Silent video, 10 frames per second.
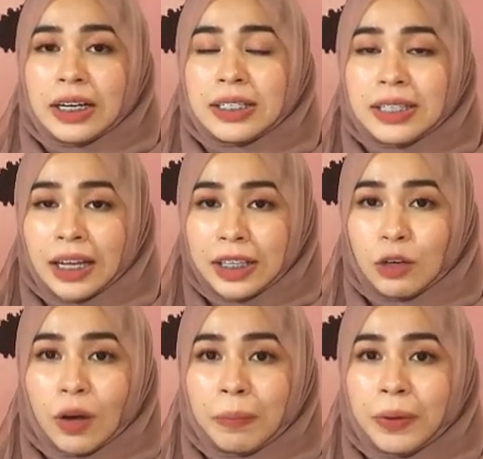A
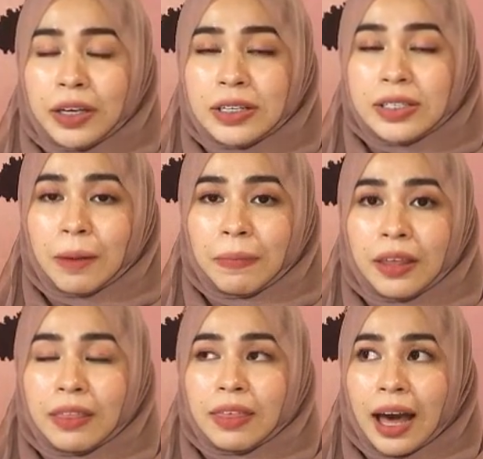static web page is
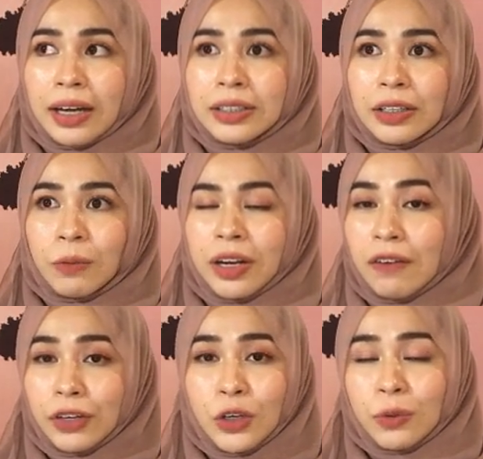something that
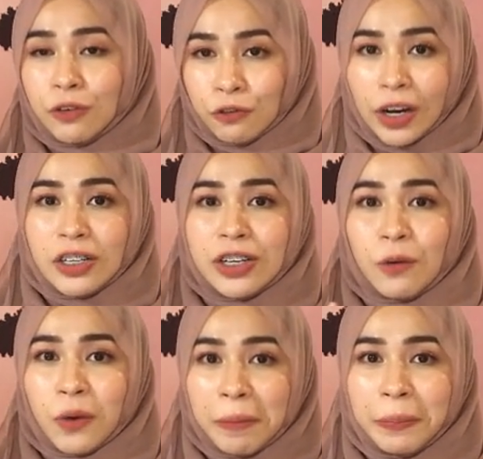whenever you refresh
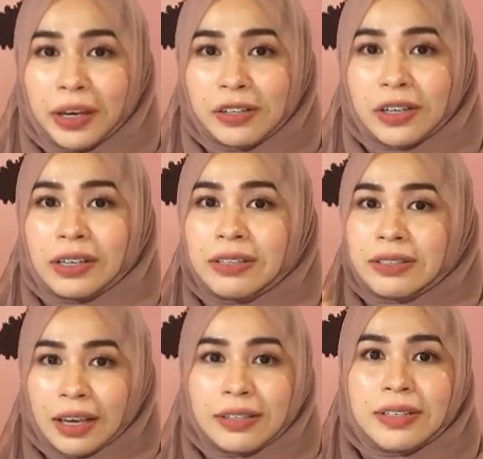that web page, it
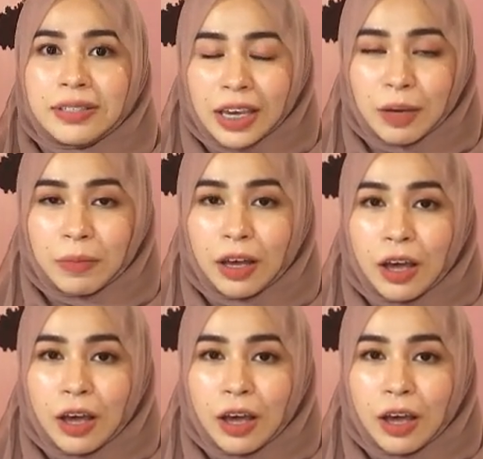stays the same.